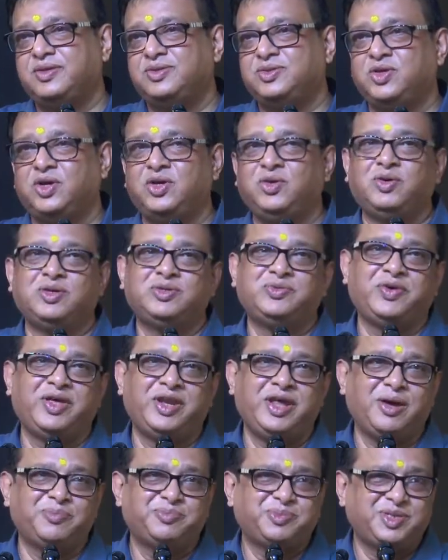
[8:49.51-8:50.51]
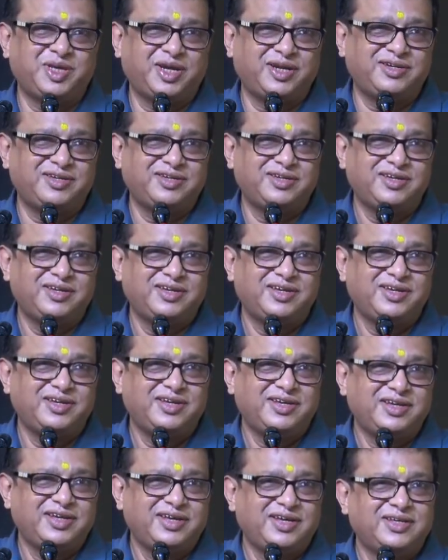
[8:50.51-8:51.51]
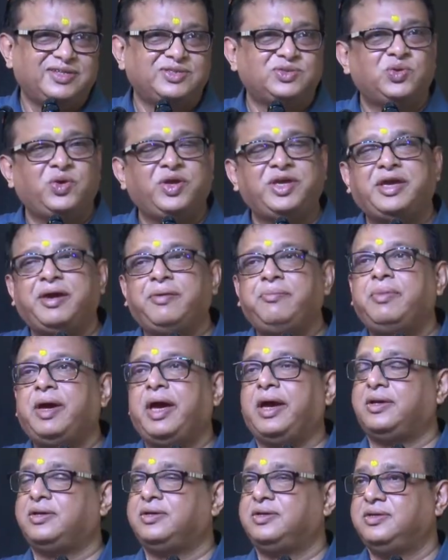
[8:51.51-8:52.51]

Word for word: so he was very upset so he came back